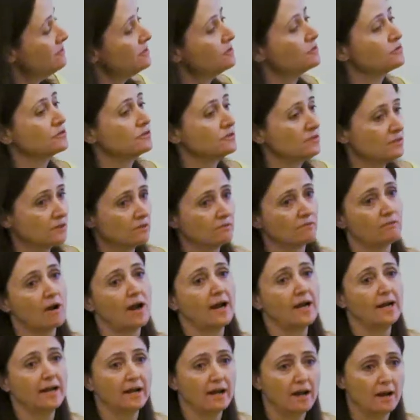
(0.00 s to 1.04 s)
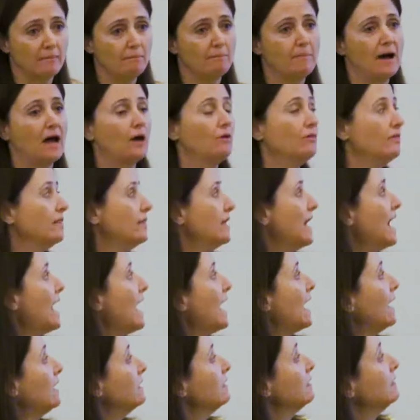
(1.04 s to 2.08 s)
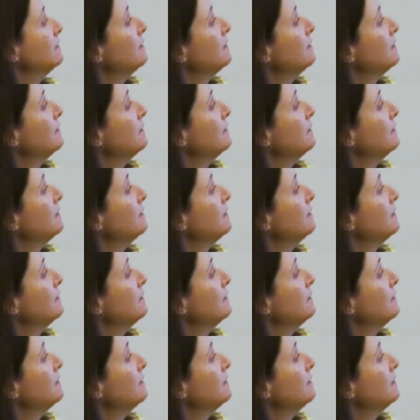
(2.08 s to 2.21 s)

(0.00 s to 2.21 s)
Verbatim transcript: of interested in writing about that.